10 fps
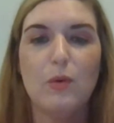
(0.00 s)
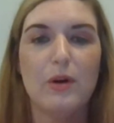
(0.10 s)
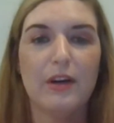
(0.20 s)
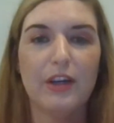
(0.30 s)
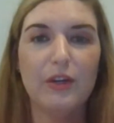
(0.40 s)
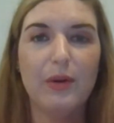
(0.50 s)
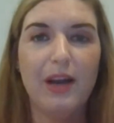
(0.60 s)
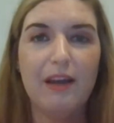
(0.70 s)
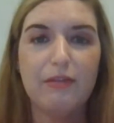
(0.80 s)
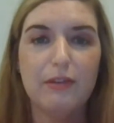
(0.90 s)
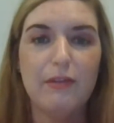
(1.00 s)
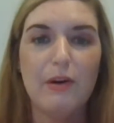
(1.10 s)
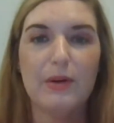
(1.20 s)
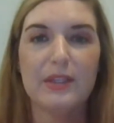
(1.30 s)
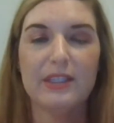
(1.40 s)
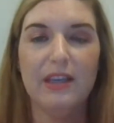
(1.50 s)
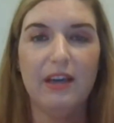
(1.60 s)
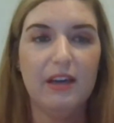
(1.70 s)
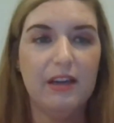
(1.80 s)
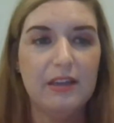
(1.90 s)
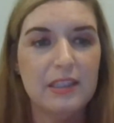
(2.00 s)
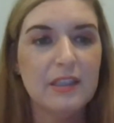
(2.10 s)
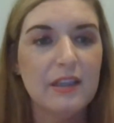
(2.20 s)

for Q and A for folks. And